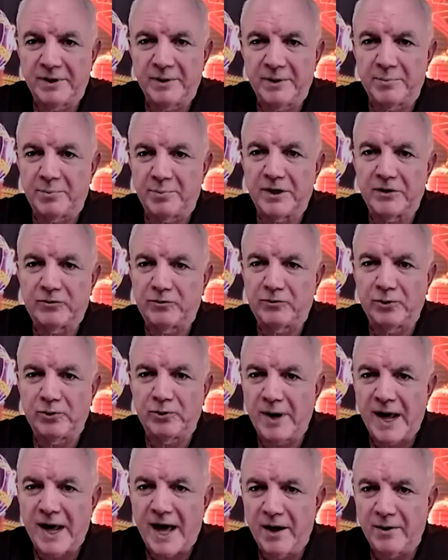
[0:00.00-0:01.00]
People are going to
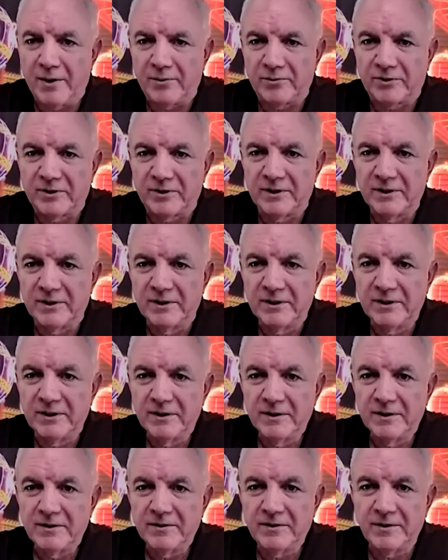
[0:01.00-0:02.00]
tune out.
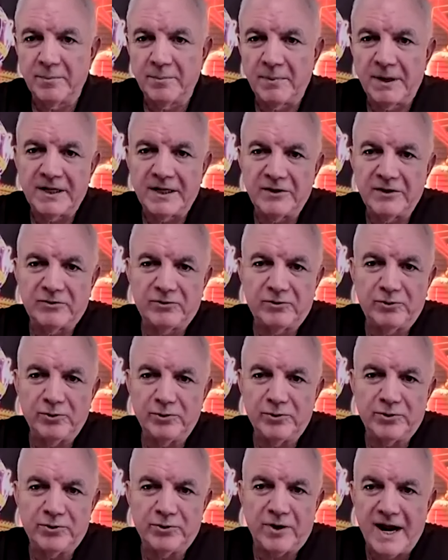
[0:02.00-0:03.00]
The money is
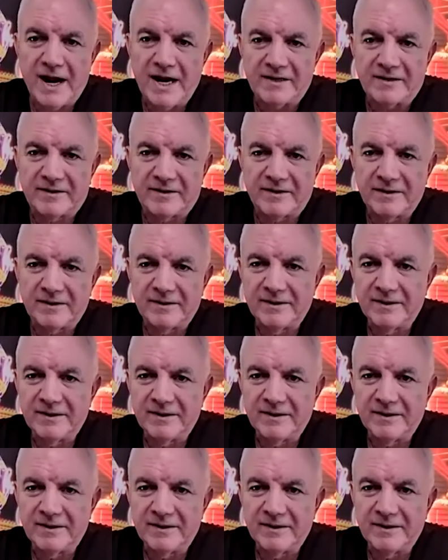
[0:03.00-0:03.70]
too great.